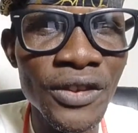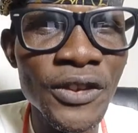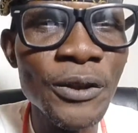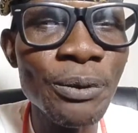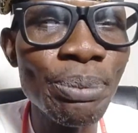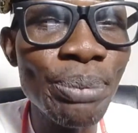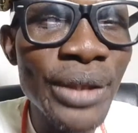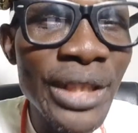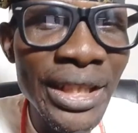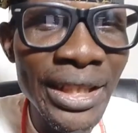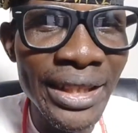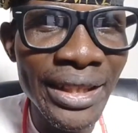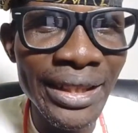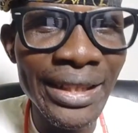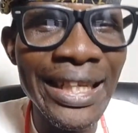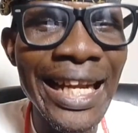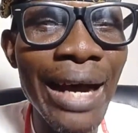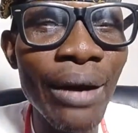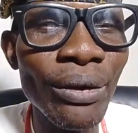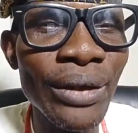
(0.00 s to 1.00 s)
speak
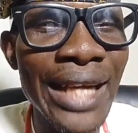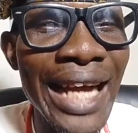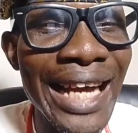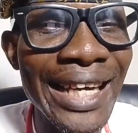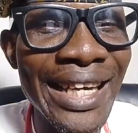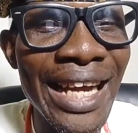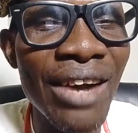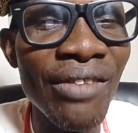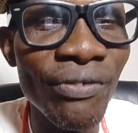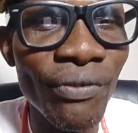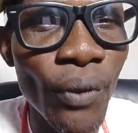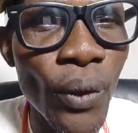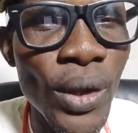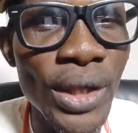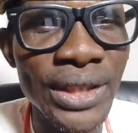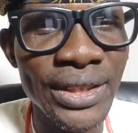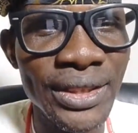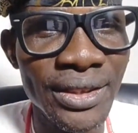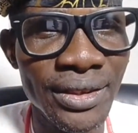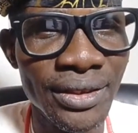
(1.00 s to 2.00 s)
louder than
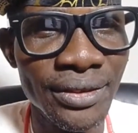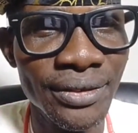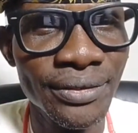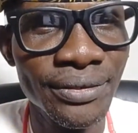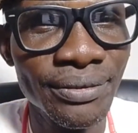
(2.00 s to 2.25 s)
voice.